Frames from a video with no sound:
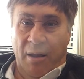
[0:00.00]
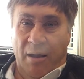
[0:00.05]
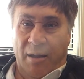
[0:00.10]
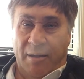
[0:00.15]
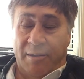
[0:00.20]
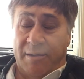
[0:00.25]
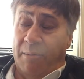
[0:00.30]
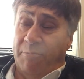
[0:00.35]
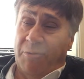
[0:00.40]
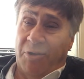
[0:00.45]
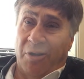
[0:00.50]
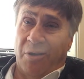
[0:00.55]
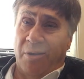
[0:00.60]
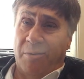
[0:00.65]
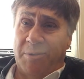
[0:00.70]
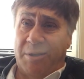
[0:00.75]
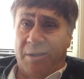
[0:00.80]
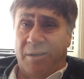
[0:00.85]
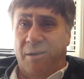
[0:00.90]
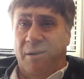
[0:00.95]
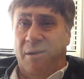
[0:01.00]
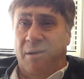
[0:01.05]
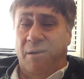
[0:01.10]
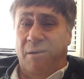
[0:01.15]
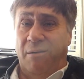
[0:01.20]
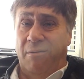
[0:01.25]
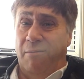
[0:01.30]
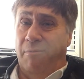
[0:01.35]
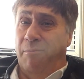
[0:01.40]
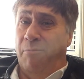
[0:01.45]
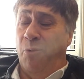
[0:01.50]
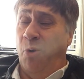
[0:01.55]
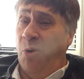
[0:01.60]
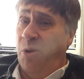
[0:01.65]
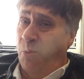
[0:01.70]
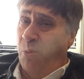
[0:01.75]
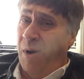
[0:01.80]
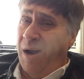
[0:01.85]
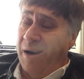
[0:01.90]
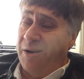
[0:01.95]
And sometimes more
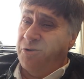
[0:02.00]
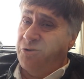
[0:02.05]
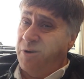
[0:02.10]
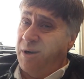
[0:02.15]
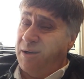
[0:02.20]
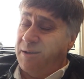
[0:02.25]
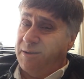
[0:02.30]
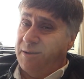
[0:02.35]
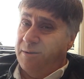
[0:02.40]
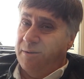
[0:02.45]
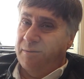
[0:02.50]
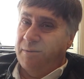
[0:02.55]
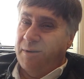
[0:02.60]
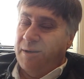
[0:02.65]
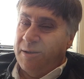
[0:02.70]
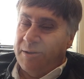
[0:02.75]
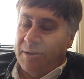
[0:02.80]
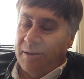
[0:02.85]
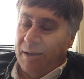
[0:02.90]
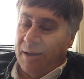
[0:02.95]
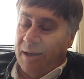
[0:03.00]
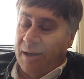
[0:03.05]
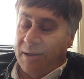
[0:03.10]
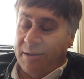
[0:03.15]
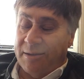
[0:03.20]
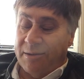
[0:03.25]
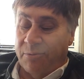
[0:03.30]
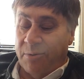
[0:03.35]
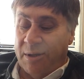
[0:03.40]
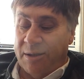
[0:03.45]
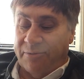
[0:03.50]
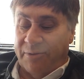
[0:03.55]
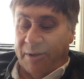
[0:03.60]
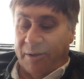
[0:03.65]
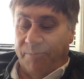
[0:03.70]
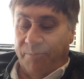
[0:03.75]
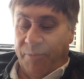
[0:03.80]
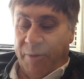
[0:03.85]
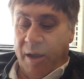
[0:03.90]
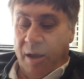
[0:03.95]
than one trust, as in the case of Westfield.